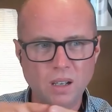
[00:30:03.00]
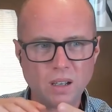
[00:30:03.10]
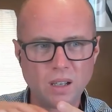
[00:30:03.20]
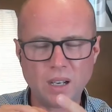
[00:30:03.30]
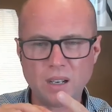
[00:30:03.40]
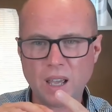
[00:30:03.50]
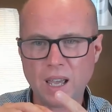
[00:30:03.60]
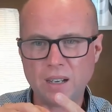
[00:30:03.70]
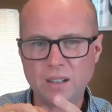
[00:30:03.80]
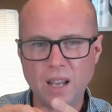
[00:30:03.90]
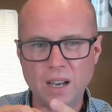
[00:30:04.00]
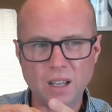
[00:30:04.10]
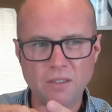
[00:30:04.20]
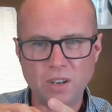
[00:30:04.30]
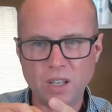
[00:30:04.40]
and, and, and
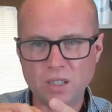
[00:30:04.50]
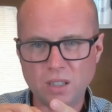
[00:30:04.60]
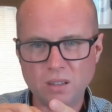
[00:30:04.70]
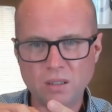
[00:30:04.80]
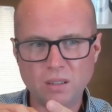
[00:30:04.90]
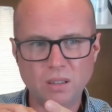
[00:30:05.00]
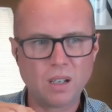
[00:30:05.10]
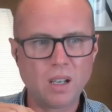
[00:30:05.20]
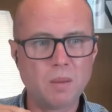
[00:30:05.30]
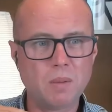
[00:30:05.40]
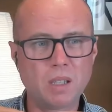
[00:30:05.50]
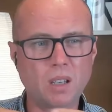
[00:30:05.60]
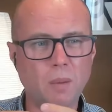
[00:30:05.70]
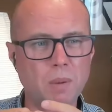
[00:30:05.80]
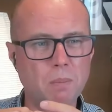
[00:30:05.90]
definitions. You
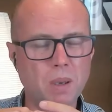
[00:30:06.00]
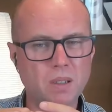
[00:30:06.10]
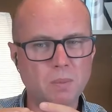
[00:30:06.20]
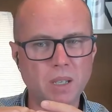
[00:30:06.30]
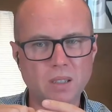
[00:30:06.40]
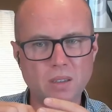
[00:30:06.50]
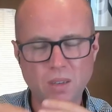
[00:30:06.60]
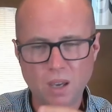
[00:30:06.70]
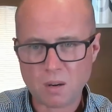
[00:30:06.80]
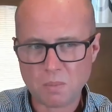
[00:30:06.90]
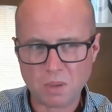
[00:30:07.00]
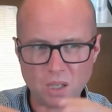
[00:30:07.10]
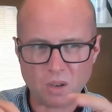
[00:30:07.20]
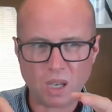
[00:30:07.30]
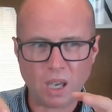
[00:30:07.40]
type in speech therapy,
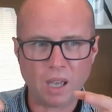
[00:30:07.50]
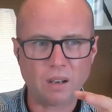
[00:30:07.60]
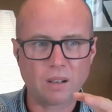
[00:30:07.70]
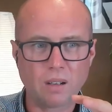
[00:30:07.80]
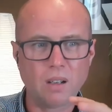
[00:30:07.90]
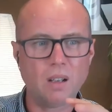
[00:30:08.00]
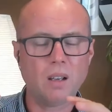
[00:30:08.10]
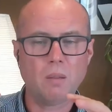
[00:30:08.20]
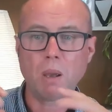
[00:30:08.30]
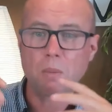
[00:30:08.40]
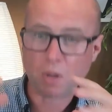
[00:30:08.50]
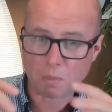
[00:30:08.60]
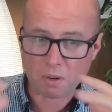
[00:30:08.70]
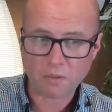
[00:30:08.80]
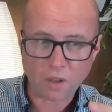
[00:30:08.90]
you get people that
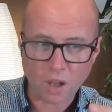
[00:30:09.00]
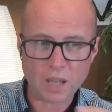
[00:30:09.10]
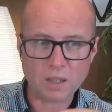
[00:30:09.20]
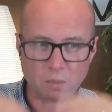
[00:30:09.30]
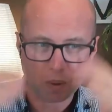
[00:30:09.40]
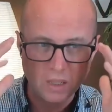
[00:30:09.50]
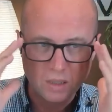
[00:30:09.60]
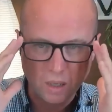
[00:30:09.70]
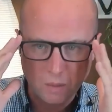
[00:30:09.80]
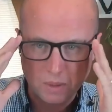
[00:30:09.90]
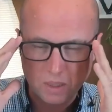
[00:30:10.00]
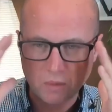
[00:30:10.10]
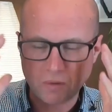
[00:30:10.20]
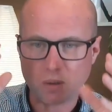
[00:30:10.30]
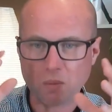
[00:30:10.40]
provide speech therapy. So
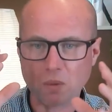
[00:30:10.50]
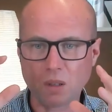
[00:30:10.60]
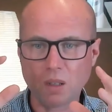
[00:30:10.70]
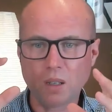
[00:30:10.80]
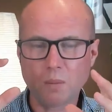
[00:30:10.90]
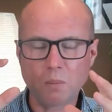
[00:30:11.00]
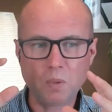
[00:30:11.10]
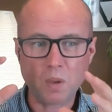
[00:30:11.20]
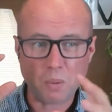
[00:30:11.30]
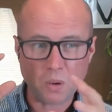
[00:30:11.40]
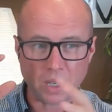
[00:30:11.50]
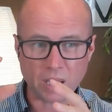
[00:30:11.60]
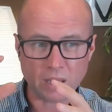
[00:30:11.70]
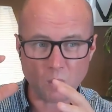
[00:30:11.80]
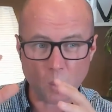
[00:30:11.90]
if you right, okay. you put
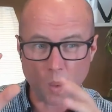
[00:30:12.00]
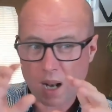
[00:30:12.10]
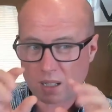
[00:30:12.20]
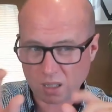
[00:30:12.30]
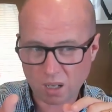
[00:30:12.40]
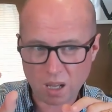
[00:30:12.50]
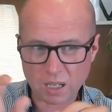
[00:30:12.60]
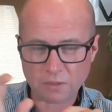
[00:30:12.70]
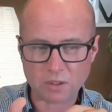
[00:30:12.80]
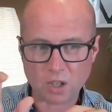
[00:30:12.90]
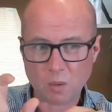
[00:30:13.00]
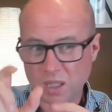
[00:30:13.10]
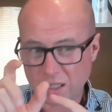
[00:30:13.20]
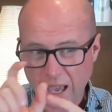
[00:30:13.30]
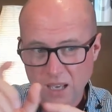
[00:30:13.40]
in one slightly different term, which
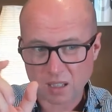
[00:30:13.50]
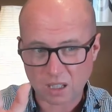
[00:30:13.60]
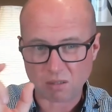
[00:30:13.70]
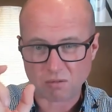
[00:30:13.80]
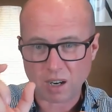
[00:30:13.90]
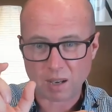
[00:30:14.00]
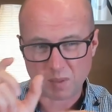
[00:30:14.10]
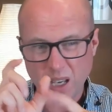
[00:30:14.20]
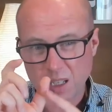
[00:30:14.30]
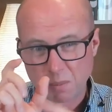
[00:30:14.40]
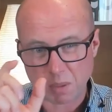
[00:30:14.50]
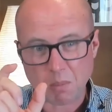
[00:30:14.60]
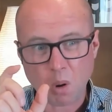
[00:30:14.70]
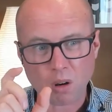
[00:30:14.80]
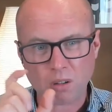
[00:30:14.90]
is actually correct, it's actually a bit
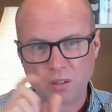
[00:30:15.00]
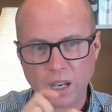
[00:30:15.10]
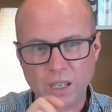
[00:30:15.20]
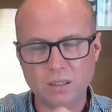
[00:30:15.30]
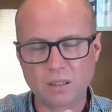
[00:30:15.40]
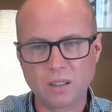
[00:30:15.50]
more correct.